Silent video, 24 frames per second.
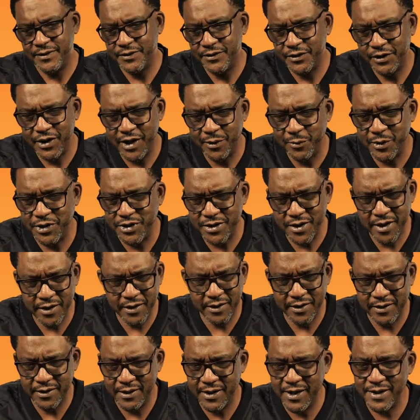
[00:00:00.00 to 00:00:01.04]
You know, they were
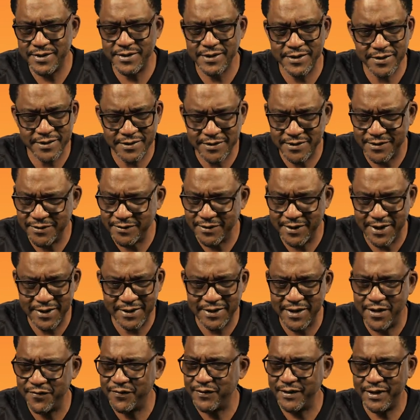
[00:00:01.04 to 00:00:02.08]
young hustlers, so they
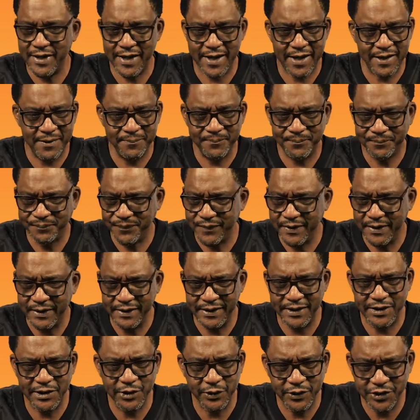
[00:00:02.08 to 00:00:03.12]
definitely had
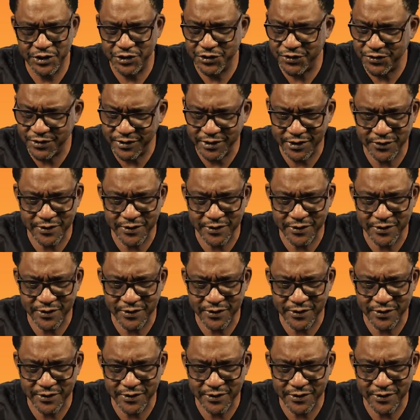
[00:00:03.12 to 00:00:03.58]
legal issues.